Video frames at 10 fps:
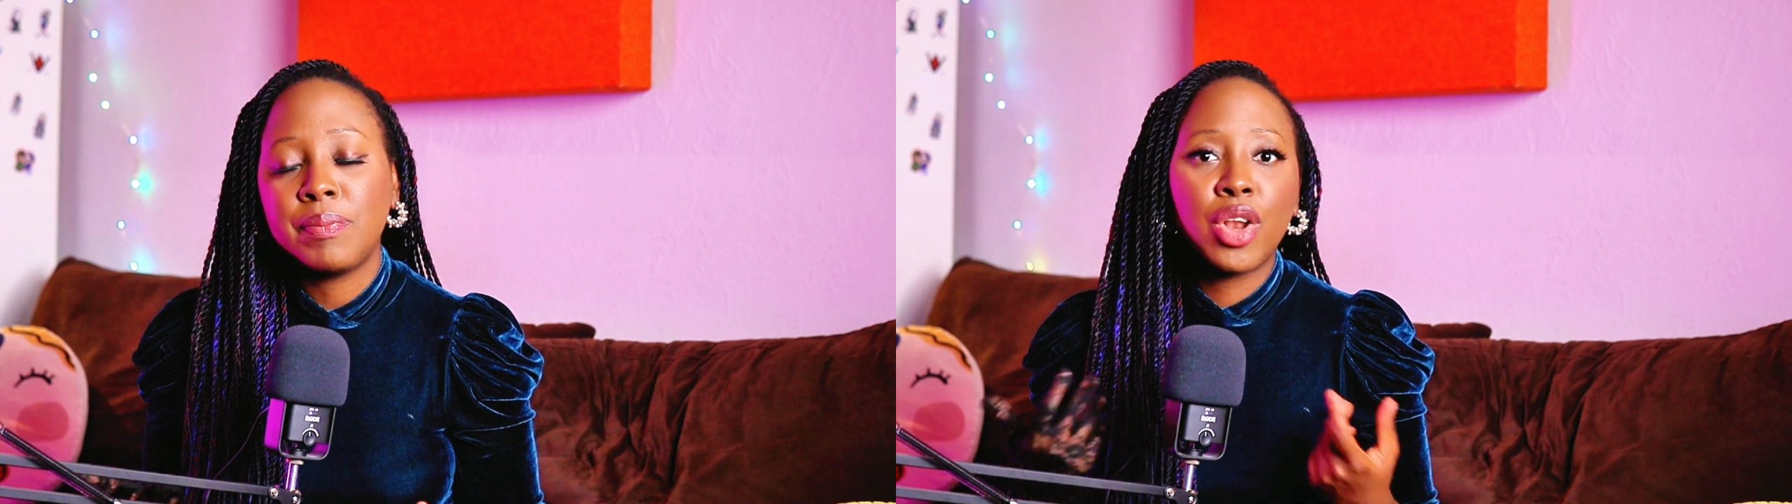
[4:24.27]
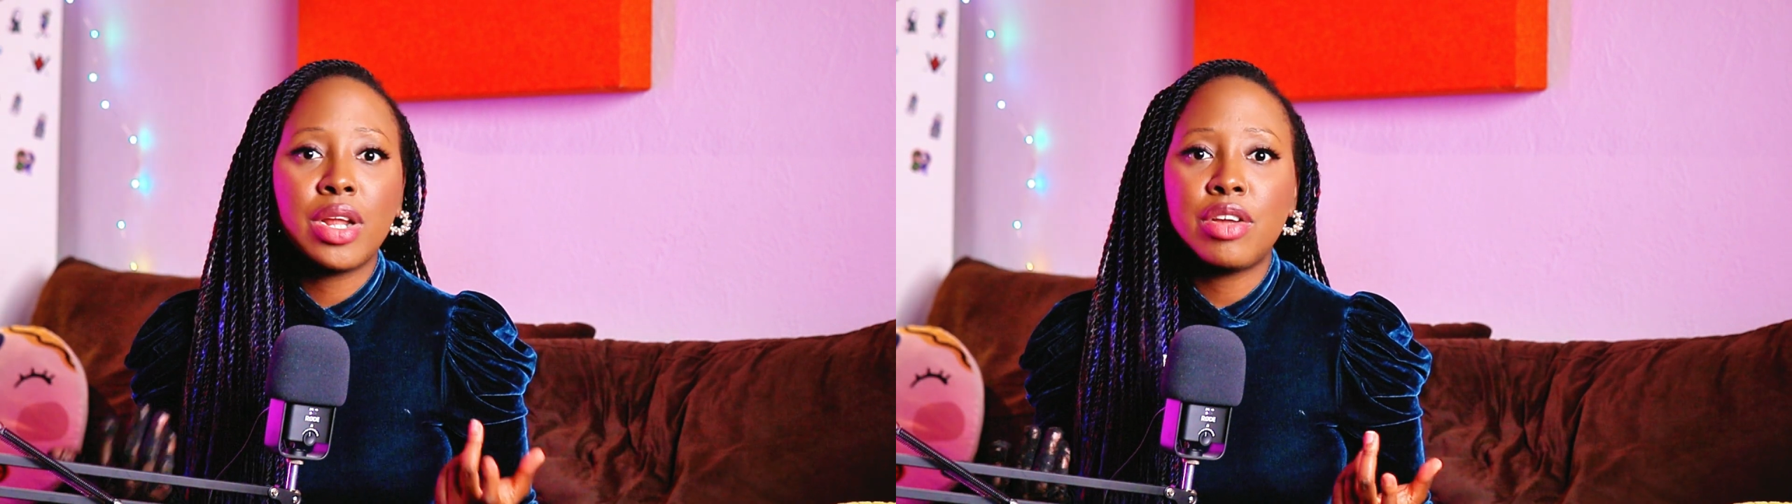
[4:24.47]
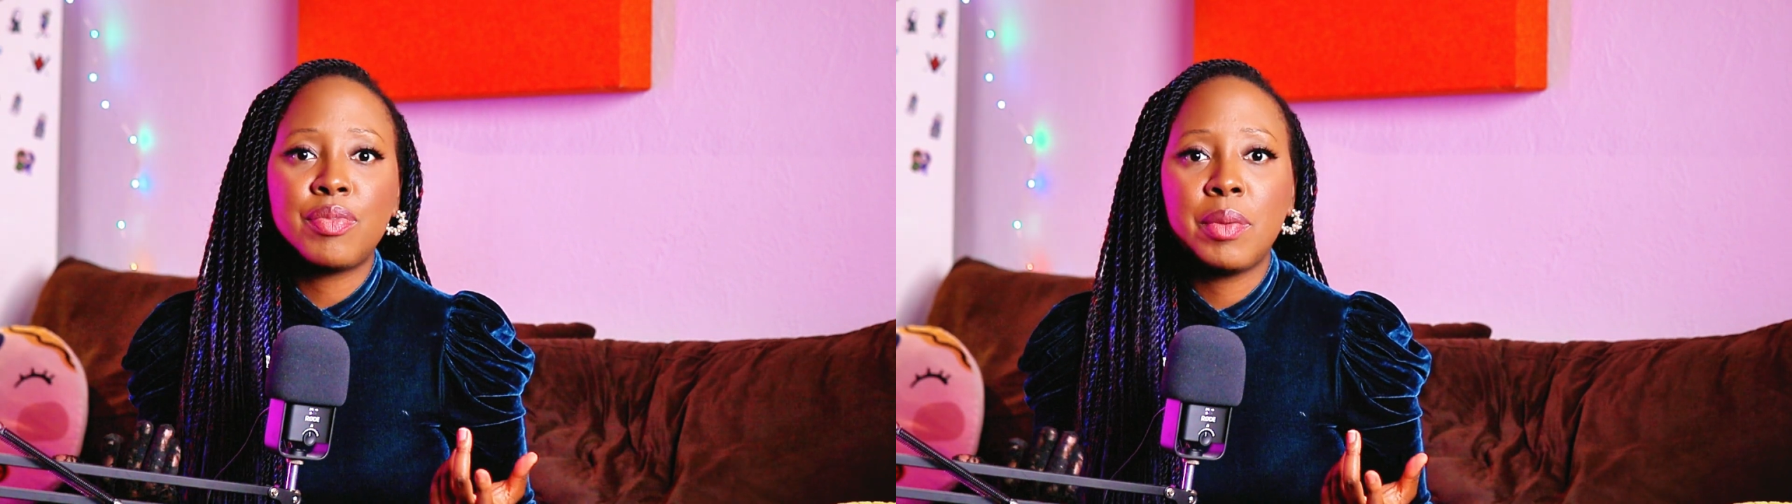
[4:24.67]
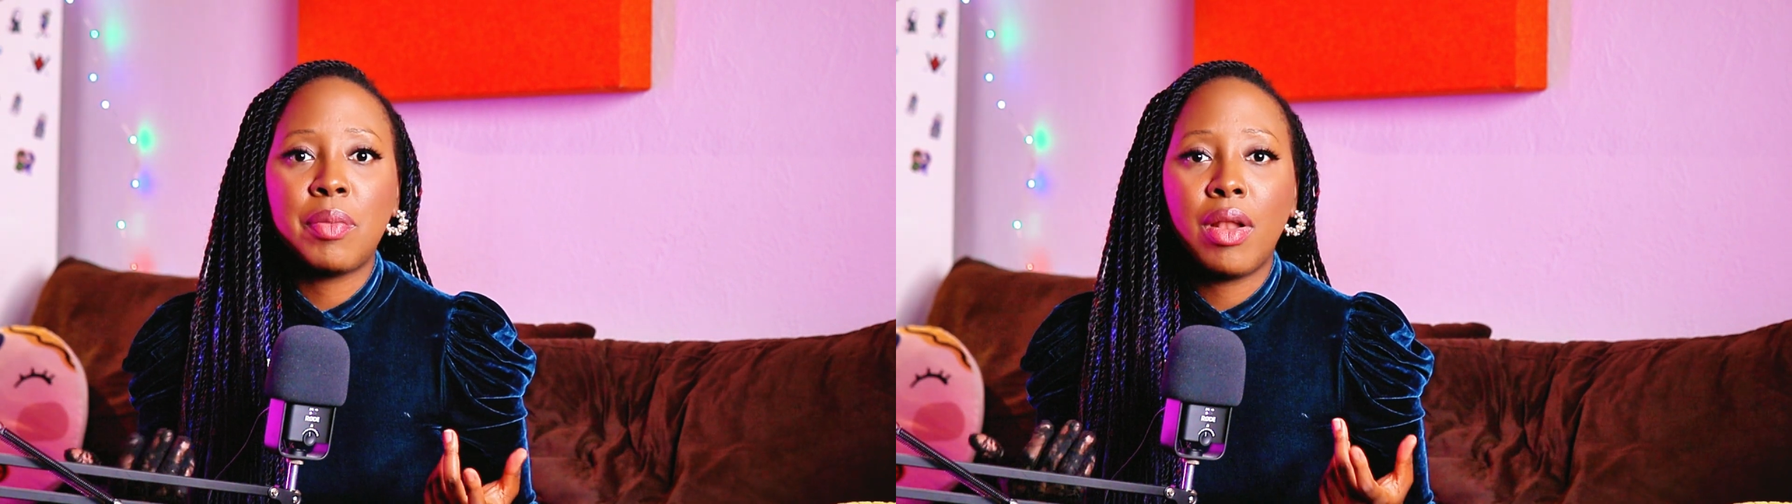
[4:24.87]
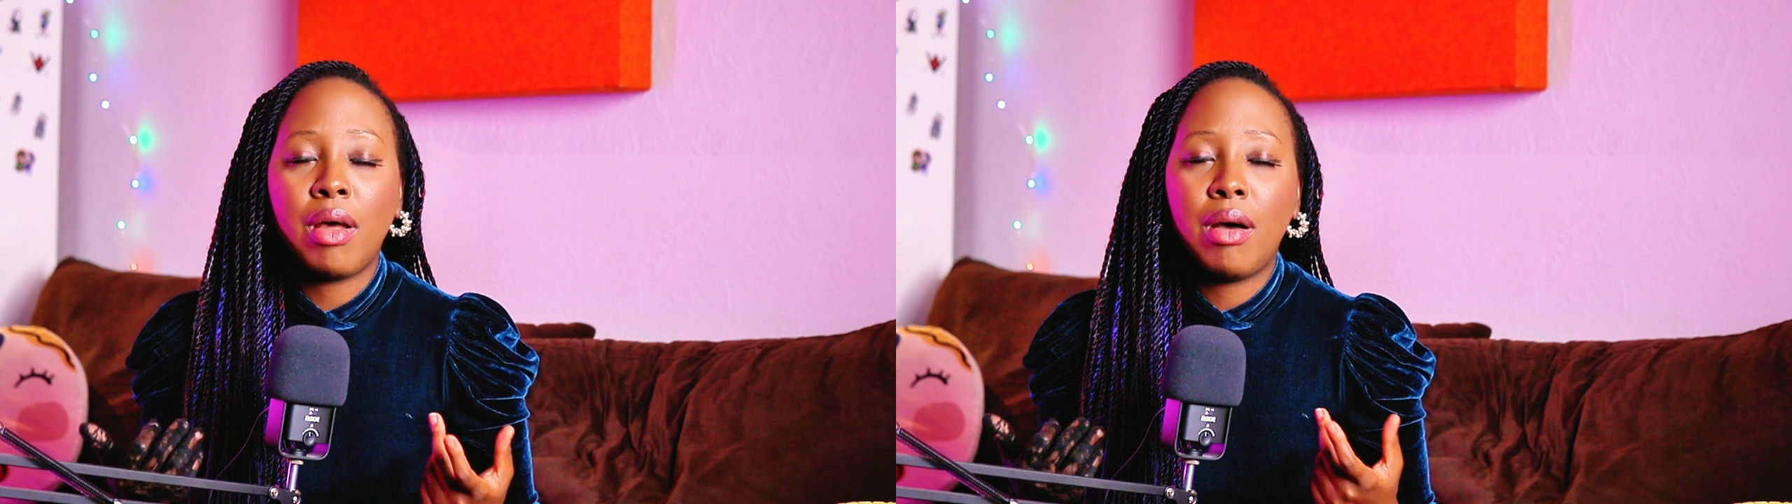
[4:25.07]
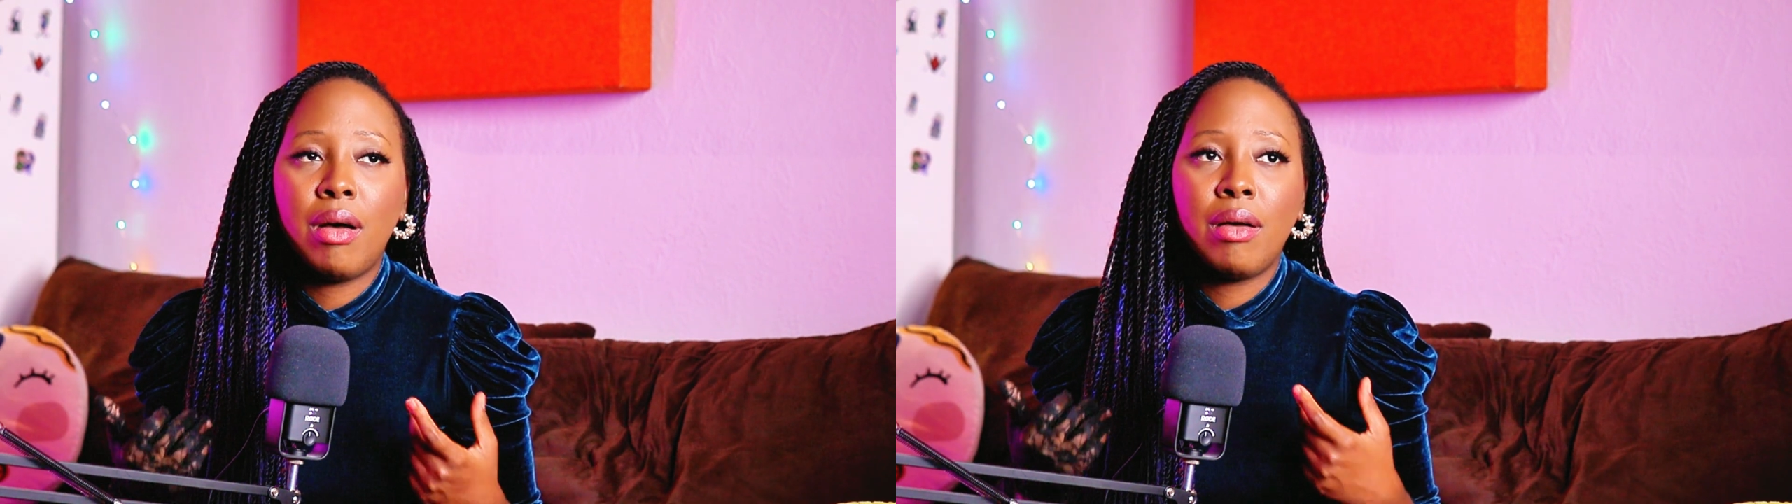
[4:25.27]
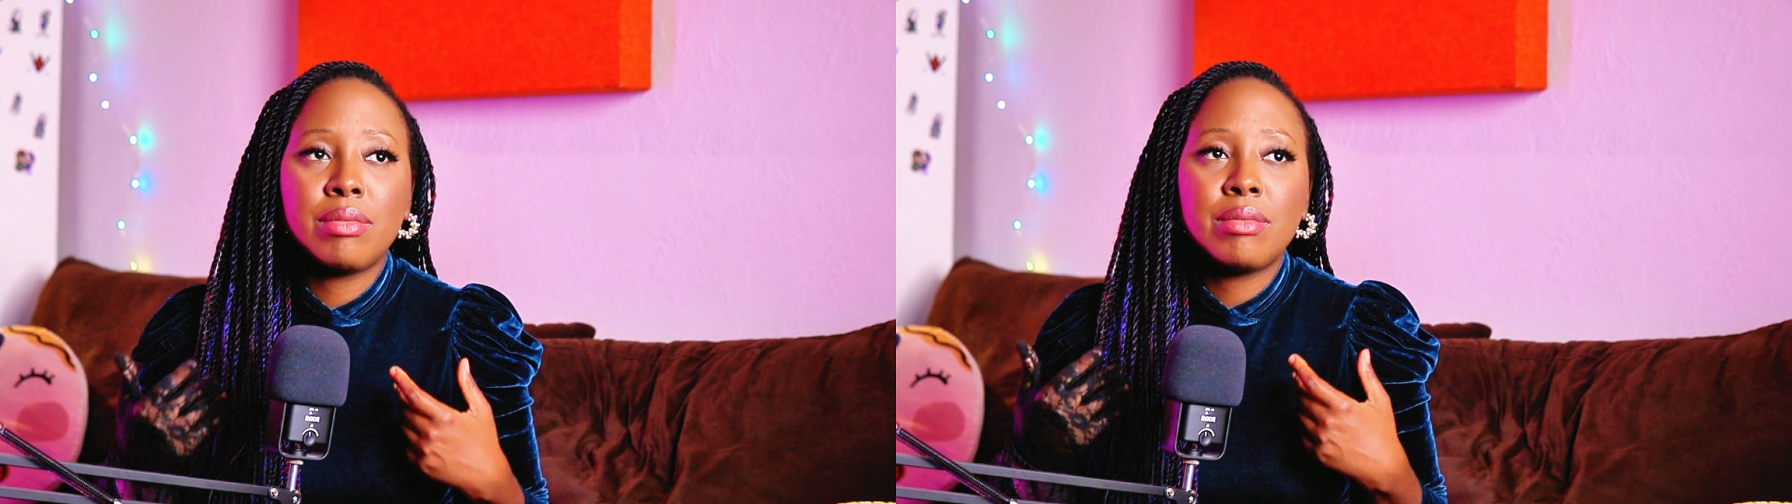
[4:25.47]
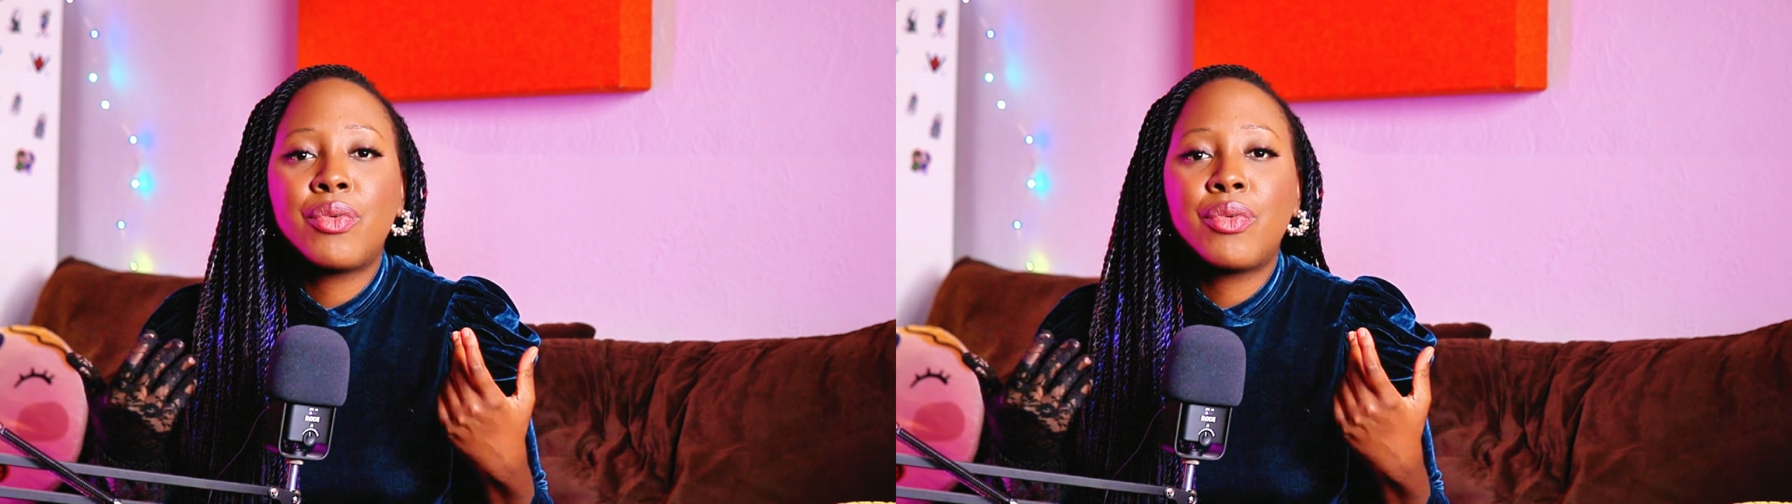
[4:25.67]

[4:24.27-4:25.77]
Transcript: A lot of people are